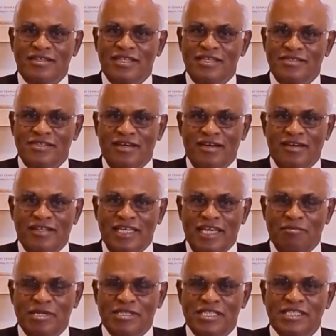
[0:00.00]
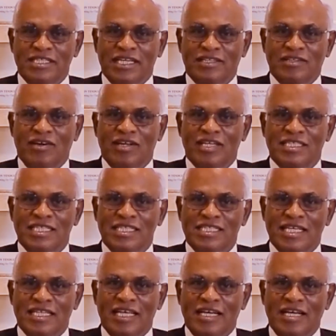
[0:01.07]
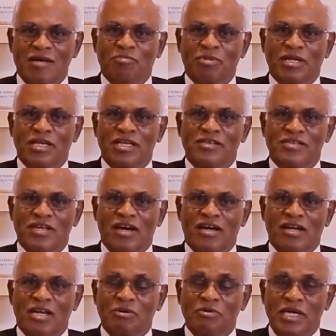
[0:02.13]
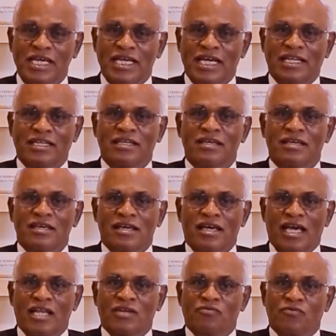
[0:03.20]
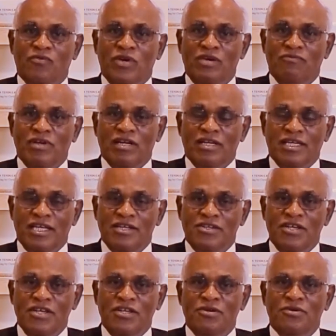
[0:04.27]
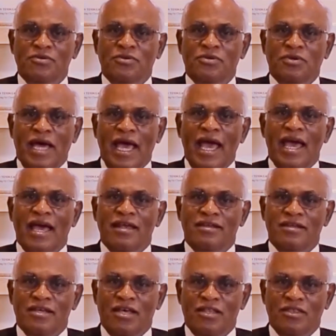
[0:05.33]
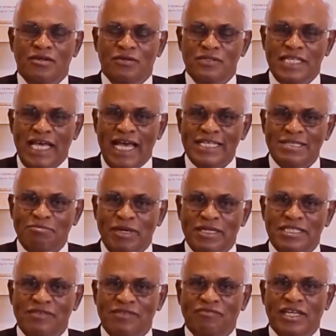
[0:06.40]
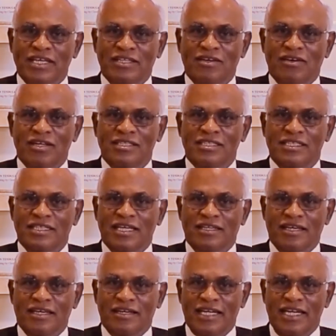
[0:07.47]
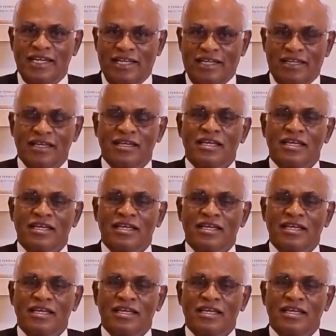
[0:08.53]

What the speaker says: These are the emerging technologies that the companies are looking at. And we will continue to add those aspects of technology that are needed.